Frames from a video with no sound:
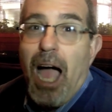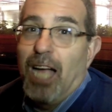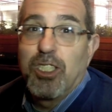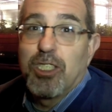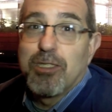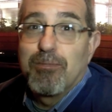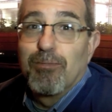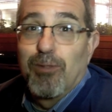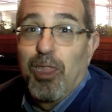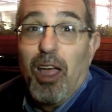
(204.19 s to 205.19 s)
I just
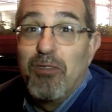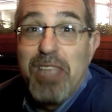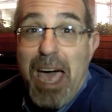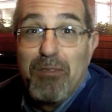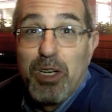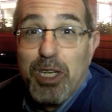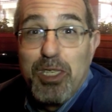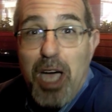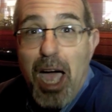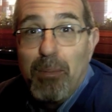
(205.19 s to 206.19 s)
love to have a good
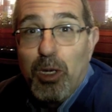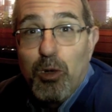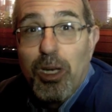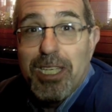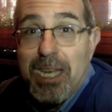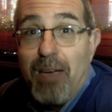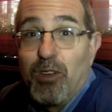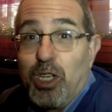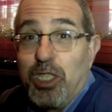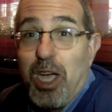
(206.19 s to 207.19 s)
time, and who doesn't have
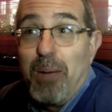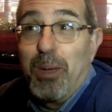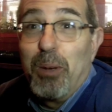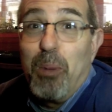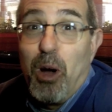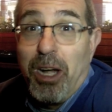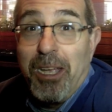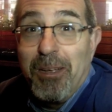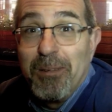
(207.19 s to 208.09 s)
a good time at a party?